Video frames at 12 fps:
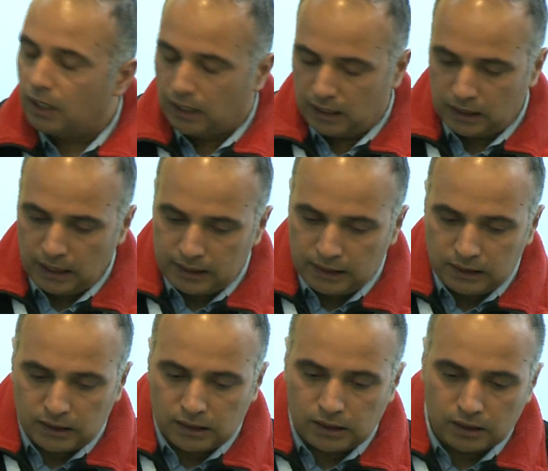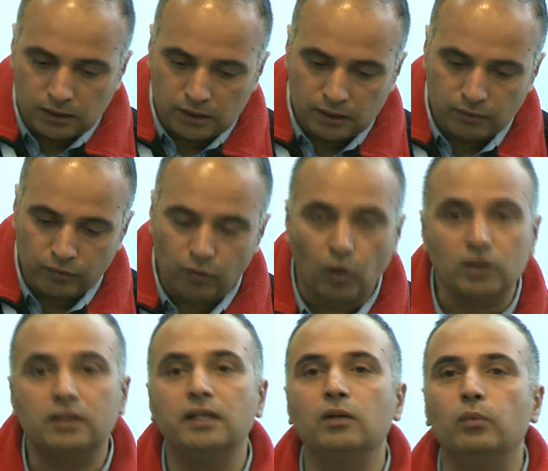Uh, I think the
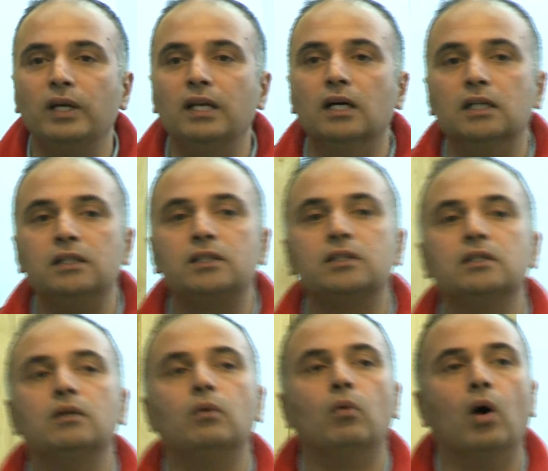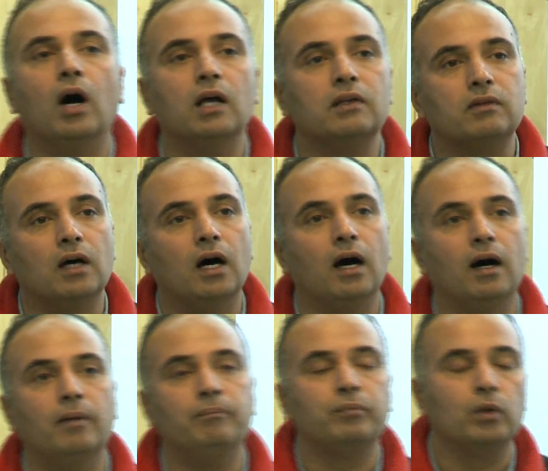fourth thing we learned was,
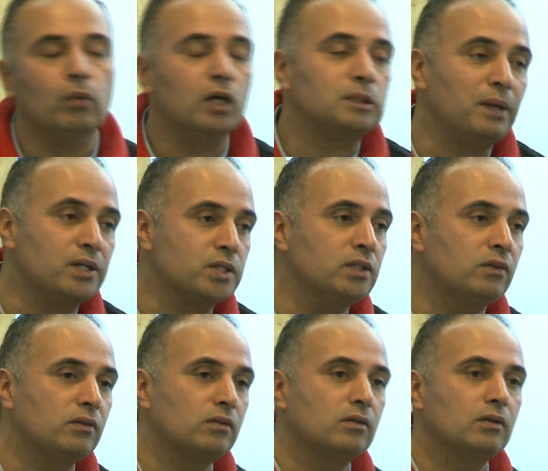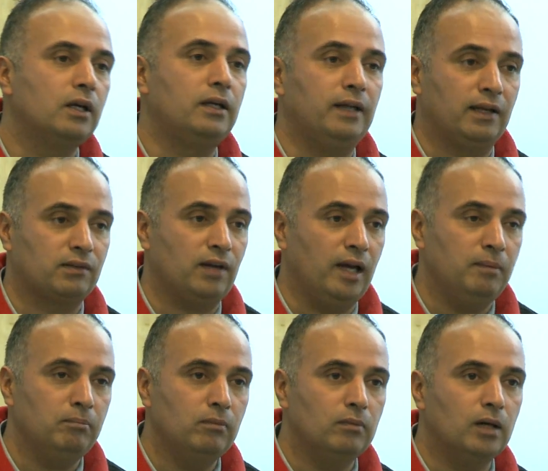was patience. It takes
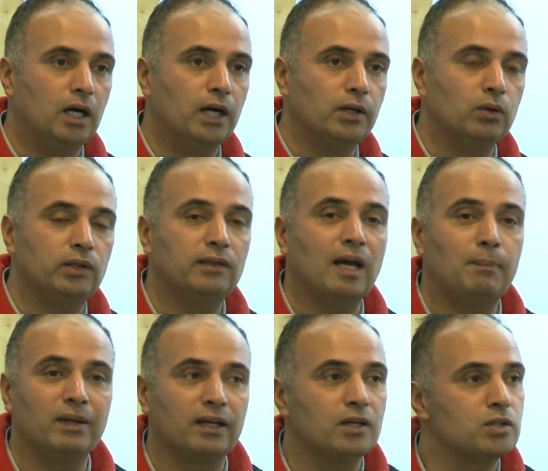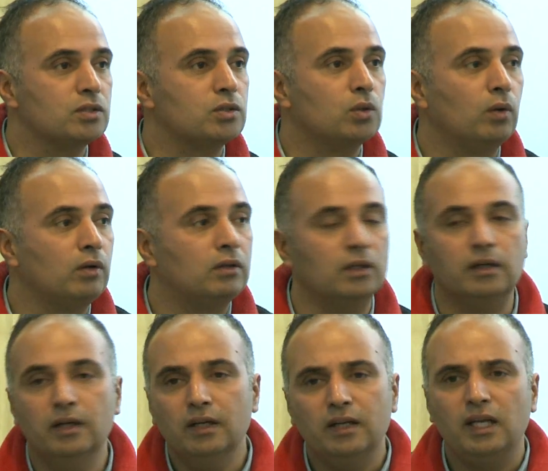time. you know, these applications don't,
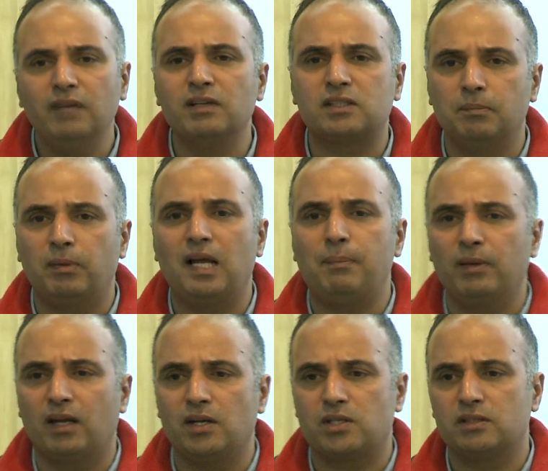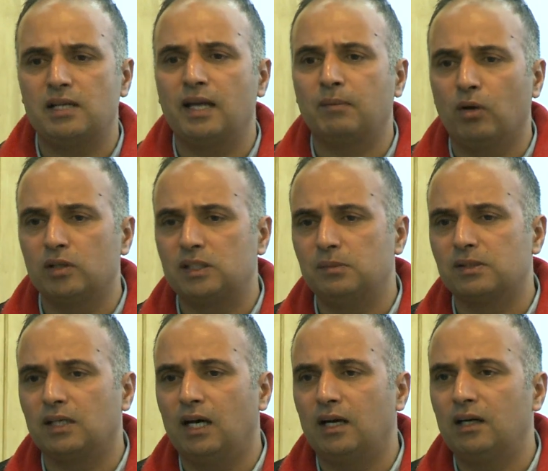even a simple application like Policy
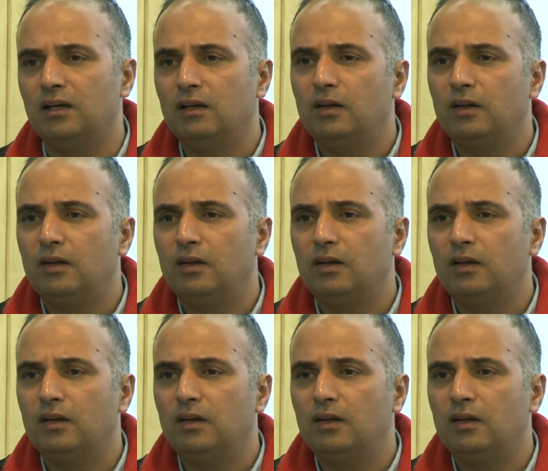Bazaar